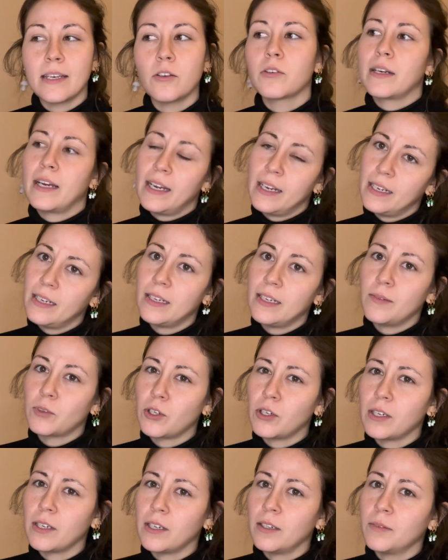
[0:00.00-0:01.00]
okay, I'm
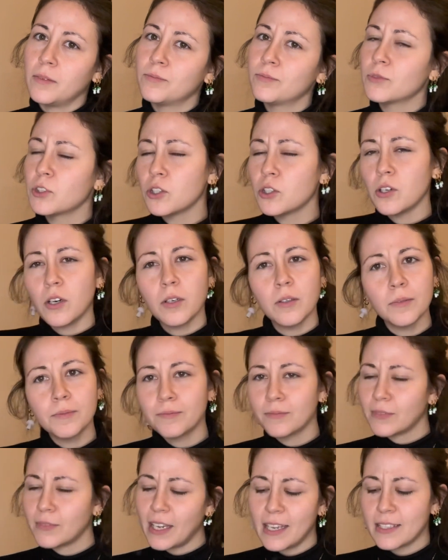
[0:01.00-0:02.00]
gonna, you know,
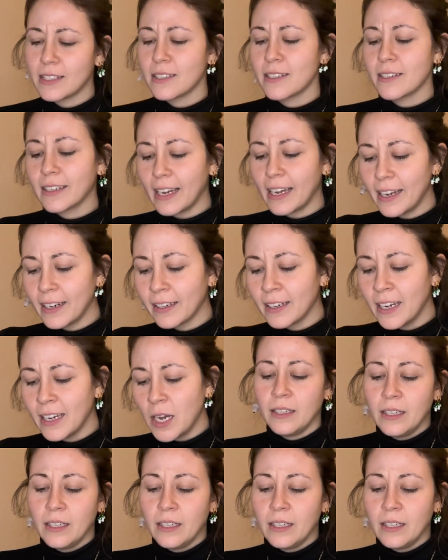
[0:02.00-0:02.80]
test it again.